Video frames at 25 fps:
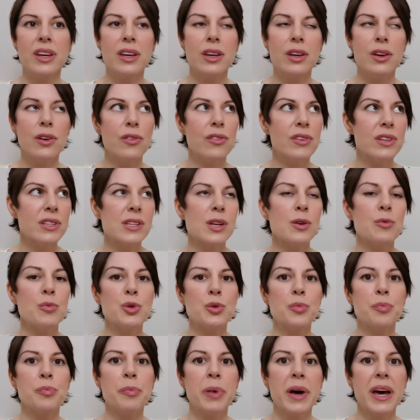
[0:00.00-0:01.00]
you're in so
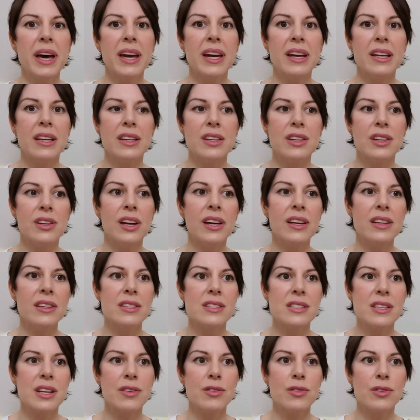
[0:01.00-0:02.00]
much pain and you get the
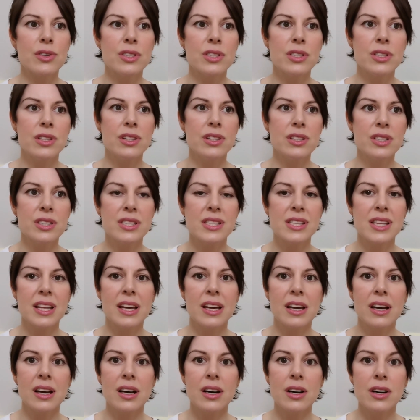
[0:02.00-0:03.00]
steroid and you just
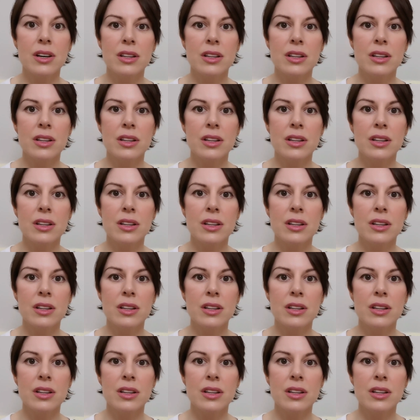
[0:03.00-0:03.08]
think,